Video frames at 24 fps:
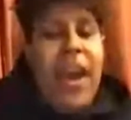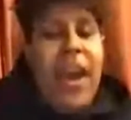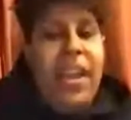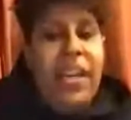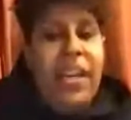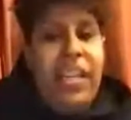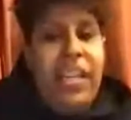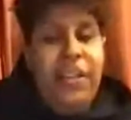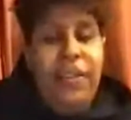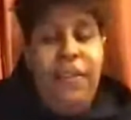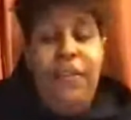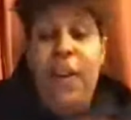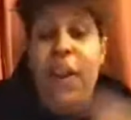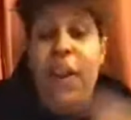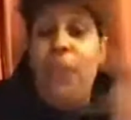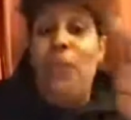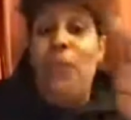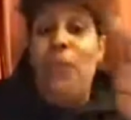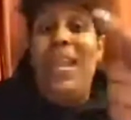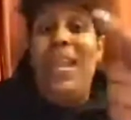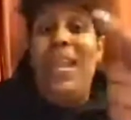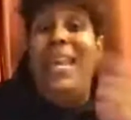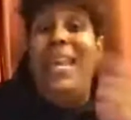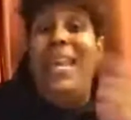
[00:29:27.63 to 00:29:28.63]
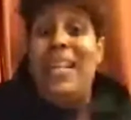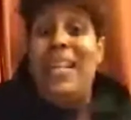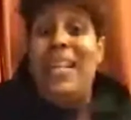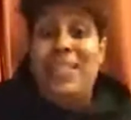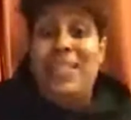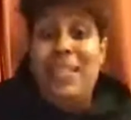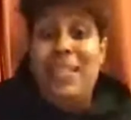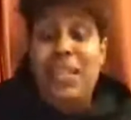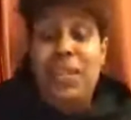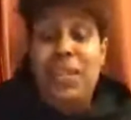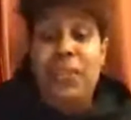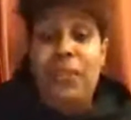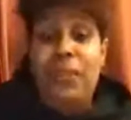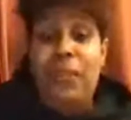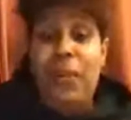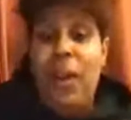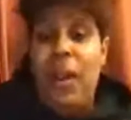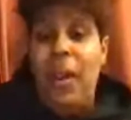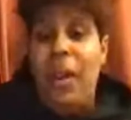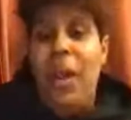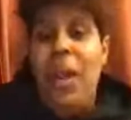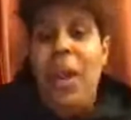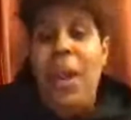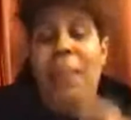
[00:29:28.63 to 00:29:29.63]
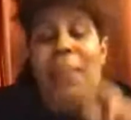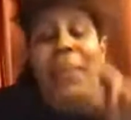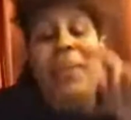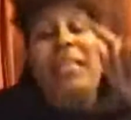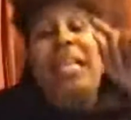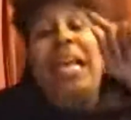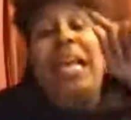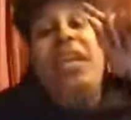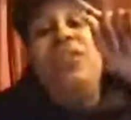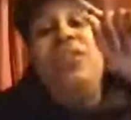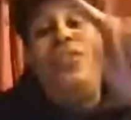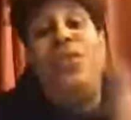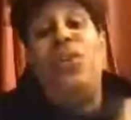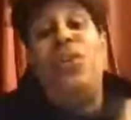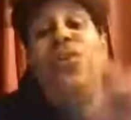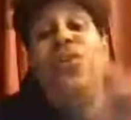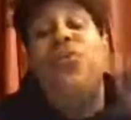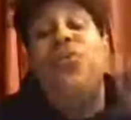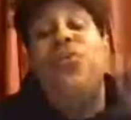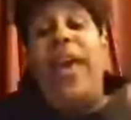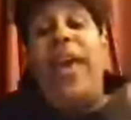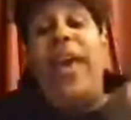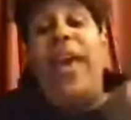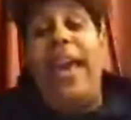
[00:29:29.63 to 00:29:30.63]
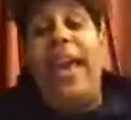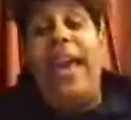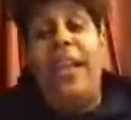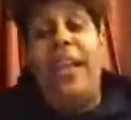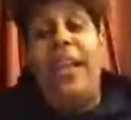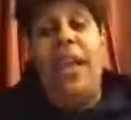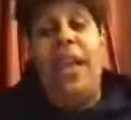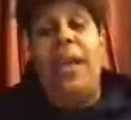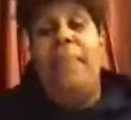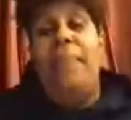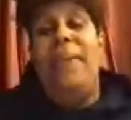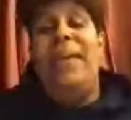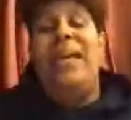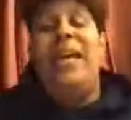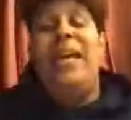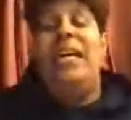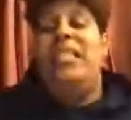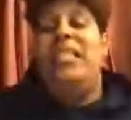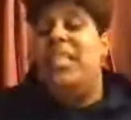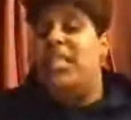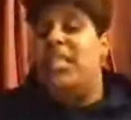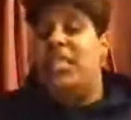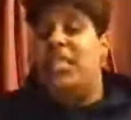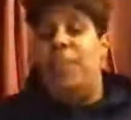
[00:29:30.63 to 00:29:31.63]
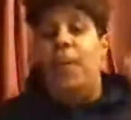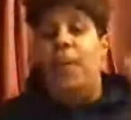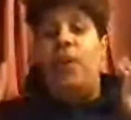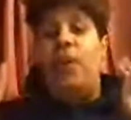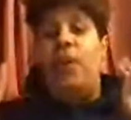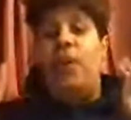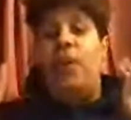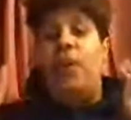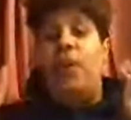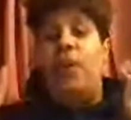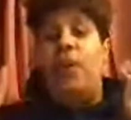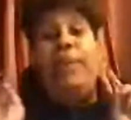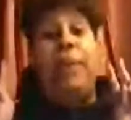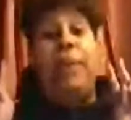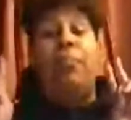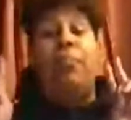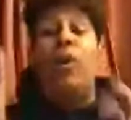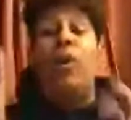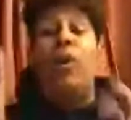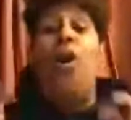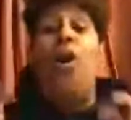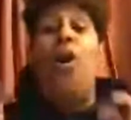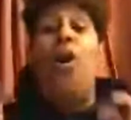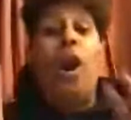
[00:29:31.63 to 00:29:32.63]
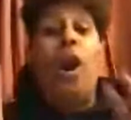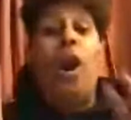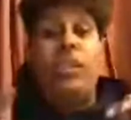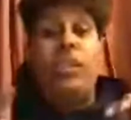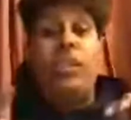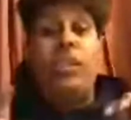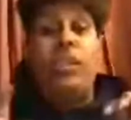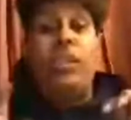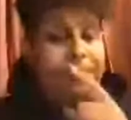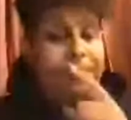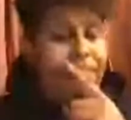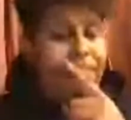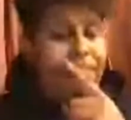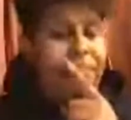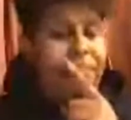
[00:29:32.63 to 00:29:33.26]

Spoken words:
finally the front when he gets to the front. But they do that because it's supposed to be a precaution.